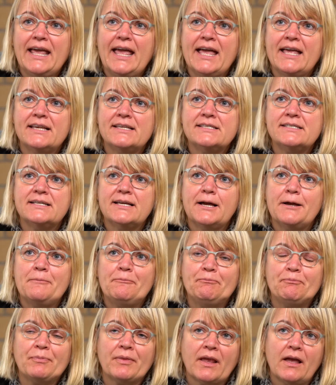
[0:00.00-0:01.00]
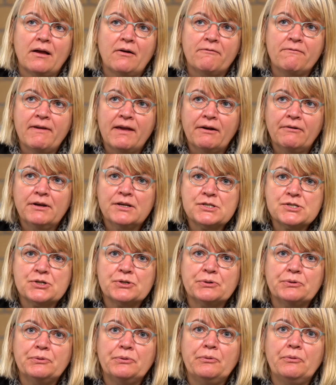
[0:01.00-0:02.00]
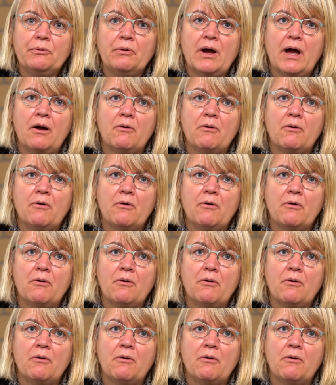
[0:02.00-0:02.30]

And very true